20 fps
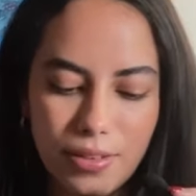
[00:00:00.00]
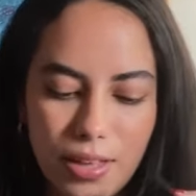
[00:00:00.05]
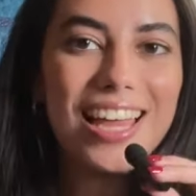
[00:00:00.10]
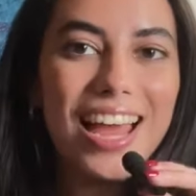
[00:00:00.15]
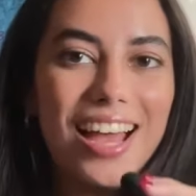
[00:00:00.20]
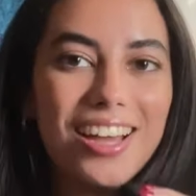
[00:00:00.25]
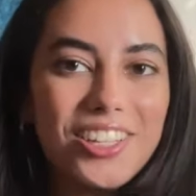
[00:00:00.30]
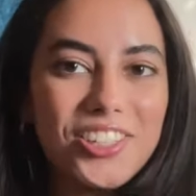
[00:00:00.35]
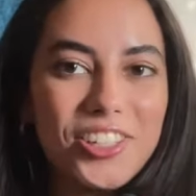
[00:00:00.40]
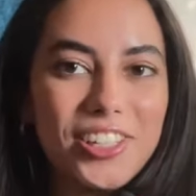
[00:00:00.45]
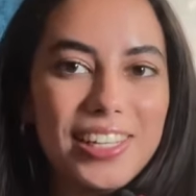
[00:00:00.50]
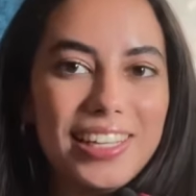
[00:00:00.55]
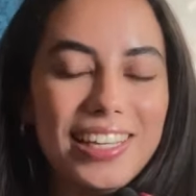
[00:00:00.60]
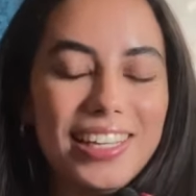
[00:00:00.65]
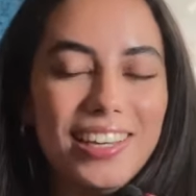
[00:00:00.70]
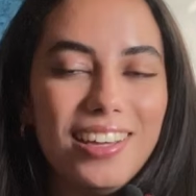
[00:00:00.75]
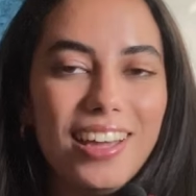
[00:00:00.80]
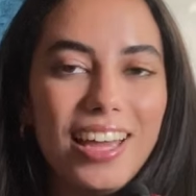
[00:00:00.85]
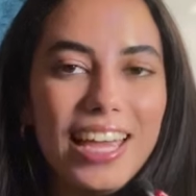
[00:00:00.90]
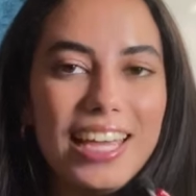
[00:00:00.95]

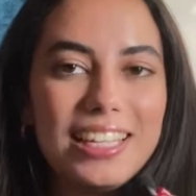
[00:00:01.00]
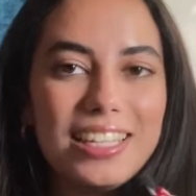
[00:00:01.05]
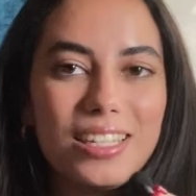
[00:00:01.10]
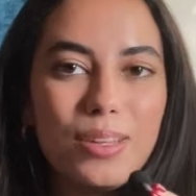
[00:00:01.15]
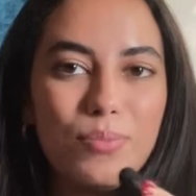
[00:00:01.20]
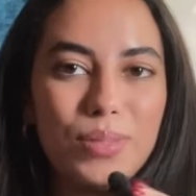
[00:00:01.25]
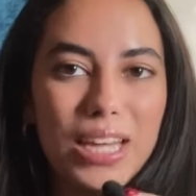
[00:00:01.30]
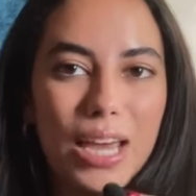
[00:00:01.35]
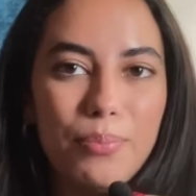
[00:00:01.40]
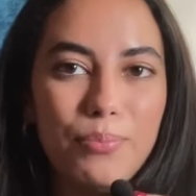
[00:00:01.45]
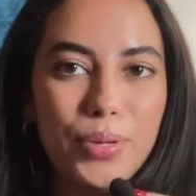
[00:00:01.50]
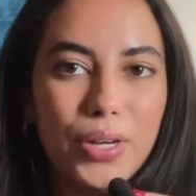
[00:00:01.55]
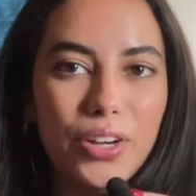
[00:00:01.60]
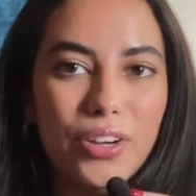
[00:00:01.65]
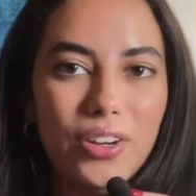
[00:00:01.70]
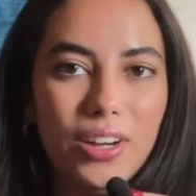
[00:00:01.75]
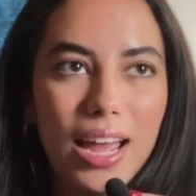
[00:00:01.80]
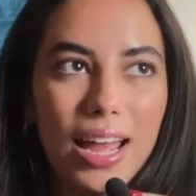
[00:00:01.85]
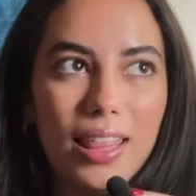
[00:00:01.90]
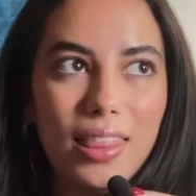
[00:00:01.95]
Actually, in September,
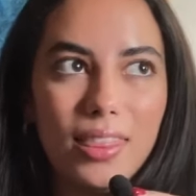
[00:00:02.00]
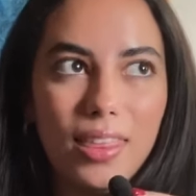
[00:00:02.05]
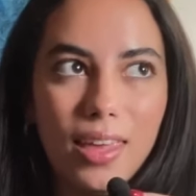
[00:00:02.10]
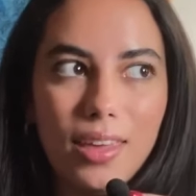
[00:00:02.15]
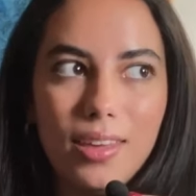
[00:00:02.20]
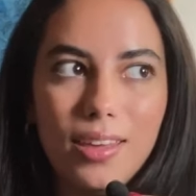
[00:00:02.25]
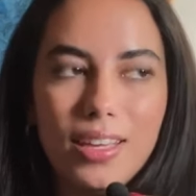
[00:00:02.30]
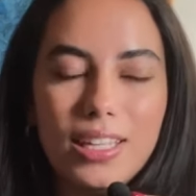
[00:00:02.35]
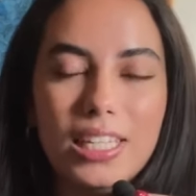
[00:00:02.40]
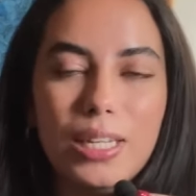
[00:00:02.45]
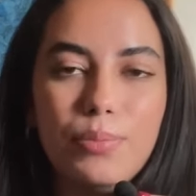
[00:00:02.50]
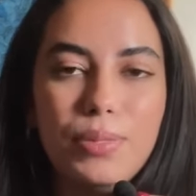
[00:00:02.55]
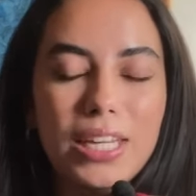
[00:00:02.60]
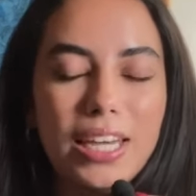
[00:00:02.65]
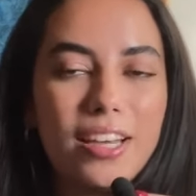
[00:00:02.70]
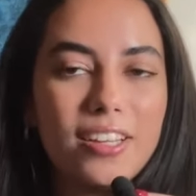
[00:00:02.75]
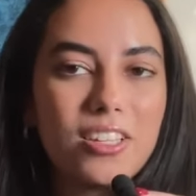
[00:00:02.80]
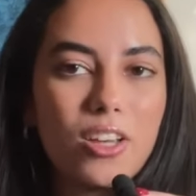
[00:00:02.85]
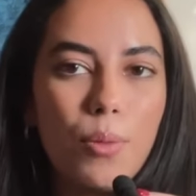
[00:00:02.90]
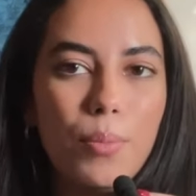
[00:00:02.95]
I think, Diptyque
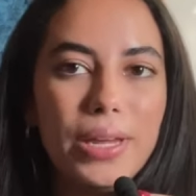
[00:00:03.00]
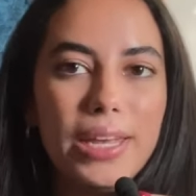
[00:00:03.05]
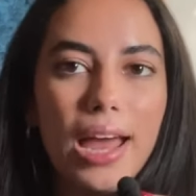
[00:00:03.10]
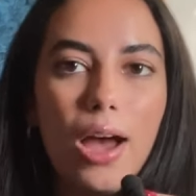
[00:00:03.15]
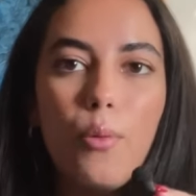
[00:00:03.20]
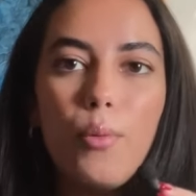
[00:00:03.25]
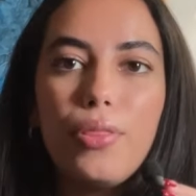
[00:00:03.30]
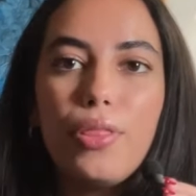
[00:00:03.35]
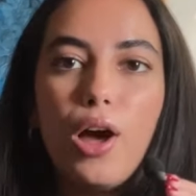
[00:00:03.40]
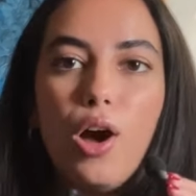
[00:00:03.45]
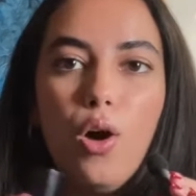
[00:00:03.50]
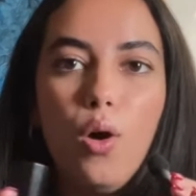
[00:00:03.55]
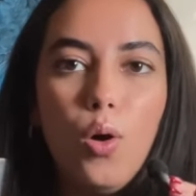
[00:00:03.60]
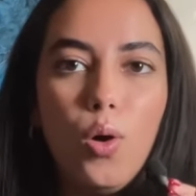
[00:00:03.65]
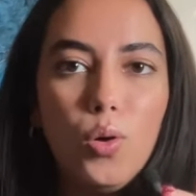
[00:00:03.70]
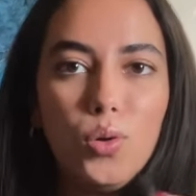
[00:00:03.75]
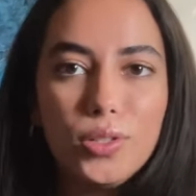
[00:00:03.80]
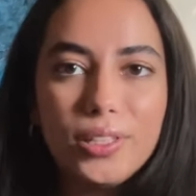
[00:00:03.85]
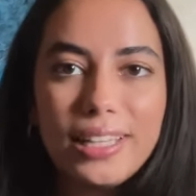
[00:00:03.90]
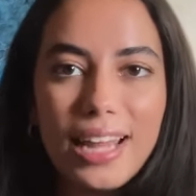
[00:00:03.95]
is coming out with a
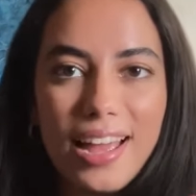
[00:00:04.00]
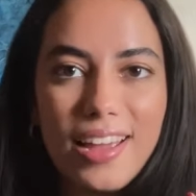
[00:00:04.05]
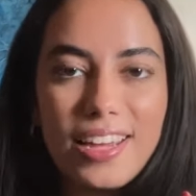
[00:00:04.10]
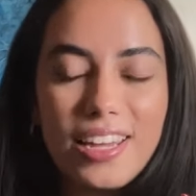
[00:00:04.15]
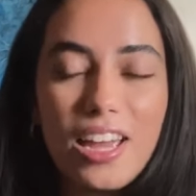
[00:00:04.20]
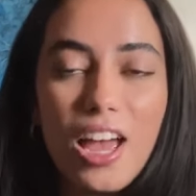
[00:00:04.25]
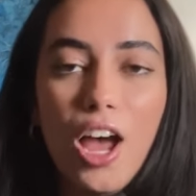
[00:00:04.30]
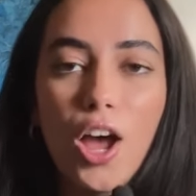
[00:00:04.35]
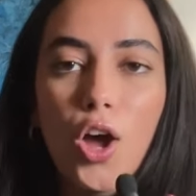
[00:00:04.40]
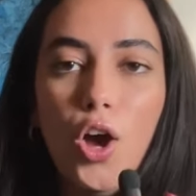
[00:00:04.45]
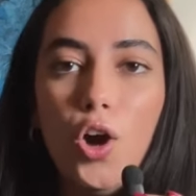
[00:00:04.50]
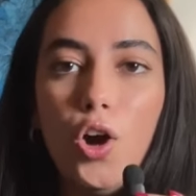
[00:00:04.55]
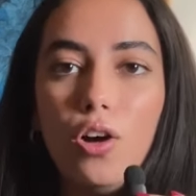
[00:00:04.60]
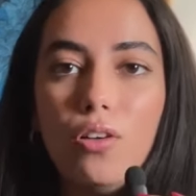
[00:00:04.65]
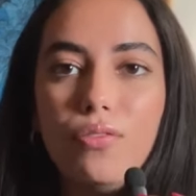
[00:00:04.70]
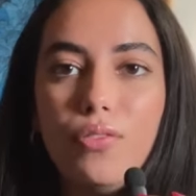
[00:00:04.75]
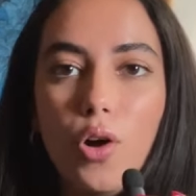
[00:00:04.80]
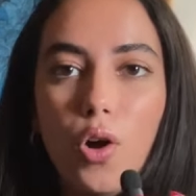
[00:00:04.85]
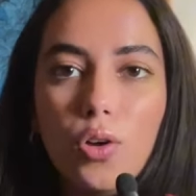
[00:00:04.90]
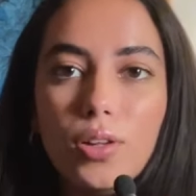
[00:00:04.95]
whole line
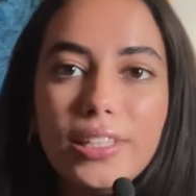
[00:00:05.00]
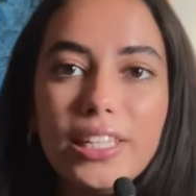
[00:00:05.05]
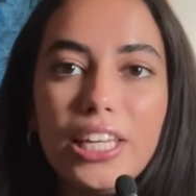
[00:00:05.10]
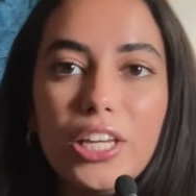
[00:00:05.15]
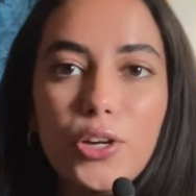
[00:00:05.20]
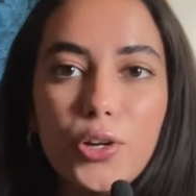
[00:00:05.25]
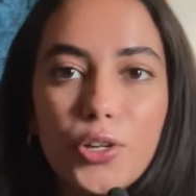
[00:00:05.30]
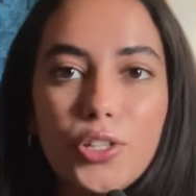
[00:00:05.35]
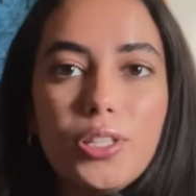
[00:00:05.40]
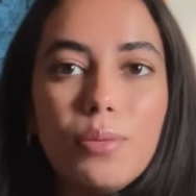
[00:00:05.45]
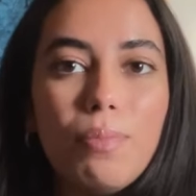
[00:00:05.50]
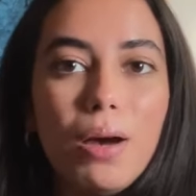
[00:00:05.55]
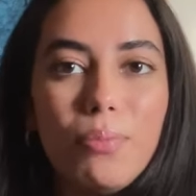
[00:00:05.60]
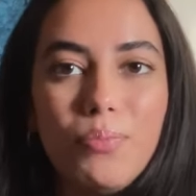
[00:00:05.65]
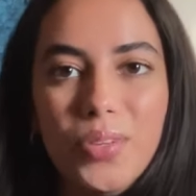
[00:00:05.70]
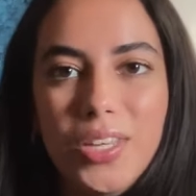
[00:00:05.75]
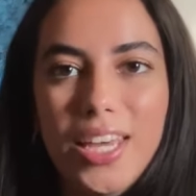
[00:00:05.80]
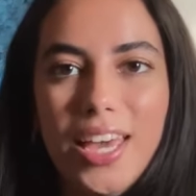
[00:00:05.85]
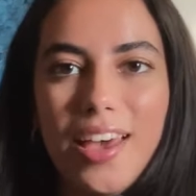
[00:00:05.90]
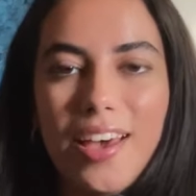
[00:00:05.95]
of only eau de
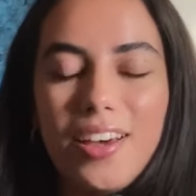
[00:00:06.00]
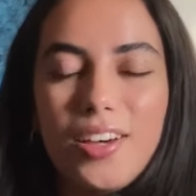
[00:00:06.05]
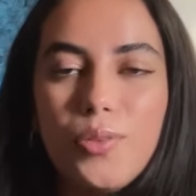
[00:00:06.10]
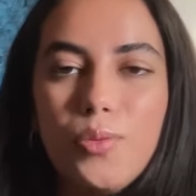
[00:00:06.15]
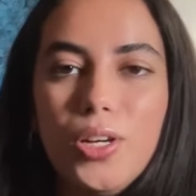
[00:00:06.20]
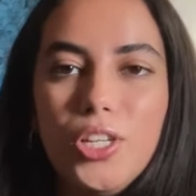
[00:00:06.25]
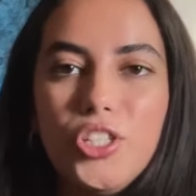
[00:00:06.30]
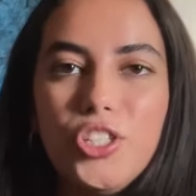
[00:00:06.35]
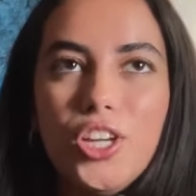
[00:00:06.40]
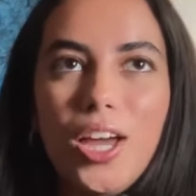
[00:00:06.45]
papier, which